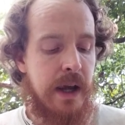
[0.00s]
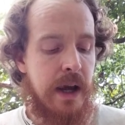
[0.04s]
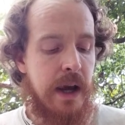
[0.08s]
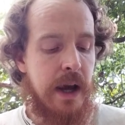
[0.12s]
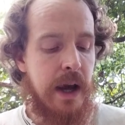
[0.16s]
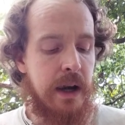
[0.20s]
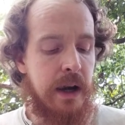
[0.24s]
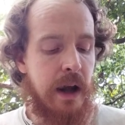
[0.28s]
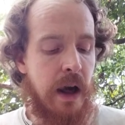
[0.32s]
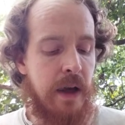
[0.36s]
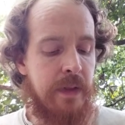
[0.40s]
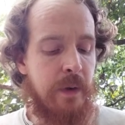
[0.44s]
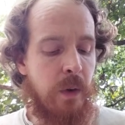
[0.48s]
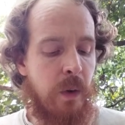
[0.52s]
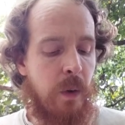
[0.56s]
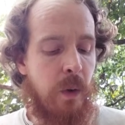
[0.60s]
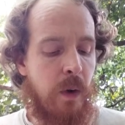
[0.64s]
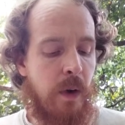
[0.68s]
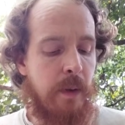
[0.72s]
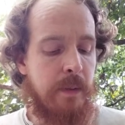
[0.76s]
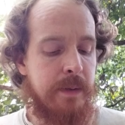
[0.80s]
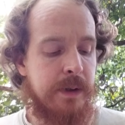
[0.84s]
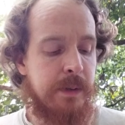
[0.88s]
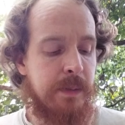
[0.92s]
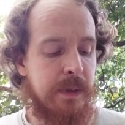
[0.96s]
and other
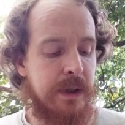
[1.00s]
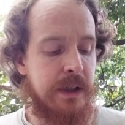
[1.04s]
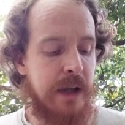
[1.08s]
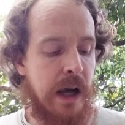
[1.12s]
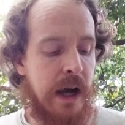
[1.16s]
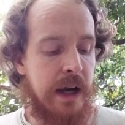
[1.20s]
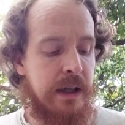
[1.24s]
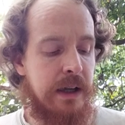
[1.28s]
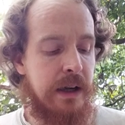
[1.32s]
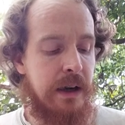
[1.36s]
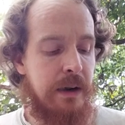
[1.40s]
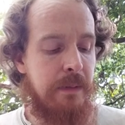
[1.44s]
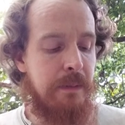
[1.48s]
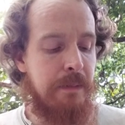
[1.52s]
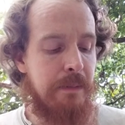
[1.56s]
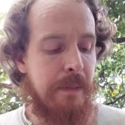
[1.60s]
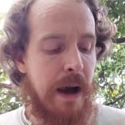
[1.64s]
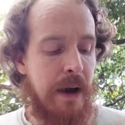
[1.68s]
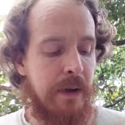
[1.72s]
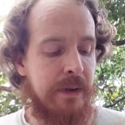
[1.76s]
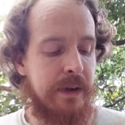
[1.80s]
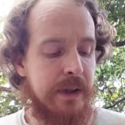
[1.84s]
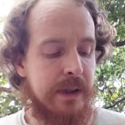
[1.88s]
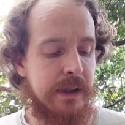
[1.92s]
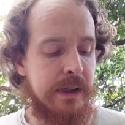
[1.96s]
orbs with Titan
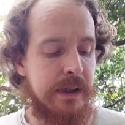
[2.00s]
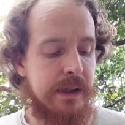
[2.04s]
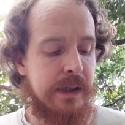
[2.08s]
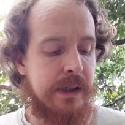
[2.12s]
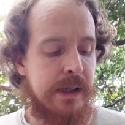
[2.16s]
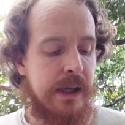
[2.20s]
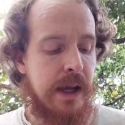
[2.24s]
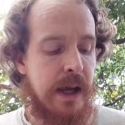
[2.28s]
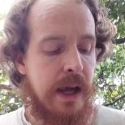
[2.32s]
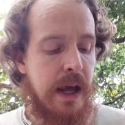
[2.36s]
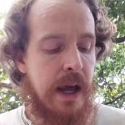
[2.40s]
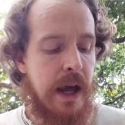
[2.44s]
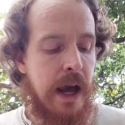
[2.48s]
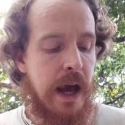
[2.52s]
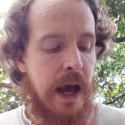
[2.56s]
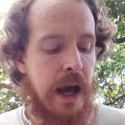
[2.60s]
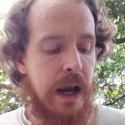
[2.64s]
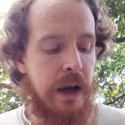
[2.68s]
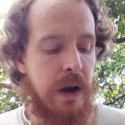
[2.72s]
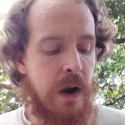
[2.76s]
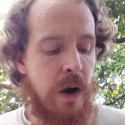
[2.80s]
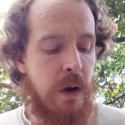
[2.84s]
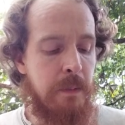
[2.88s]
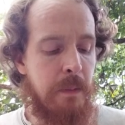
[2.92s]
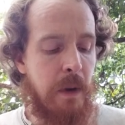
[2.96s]
mountains, and
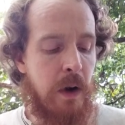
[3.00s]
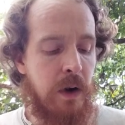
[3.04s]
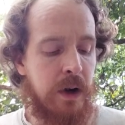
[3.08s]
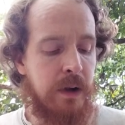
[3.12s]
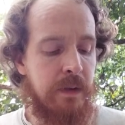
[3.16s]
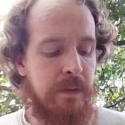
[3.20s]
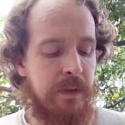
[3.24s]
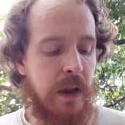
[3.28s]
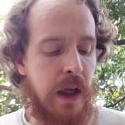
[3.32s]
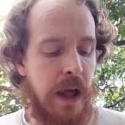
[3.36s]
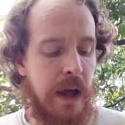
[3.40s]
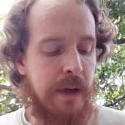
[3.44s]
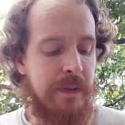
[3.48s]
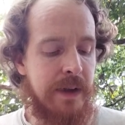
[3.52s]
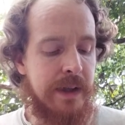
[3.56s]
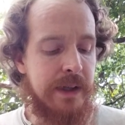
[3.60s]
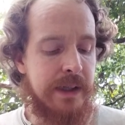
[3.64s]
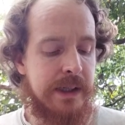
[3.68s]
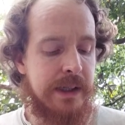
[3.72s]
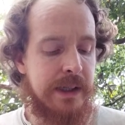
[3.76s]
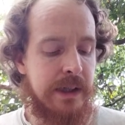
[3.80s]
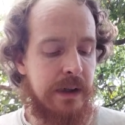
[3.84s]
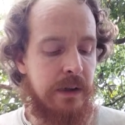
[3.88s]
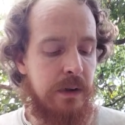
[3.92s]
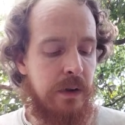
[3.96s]
no mark of life, and
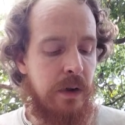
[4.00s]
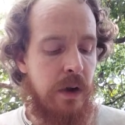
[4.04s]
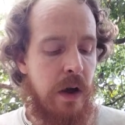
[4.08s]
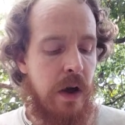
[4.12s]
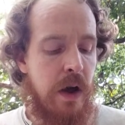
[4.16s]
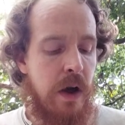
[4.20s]
still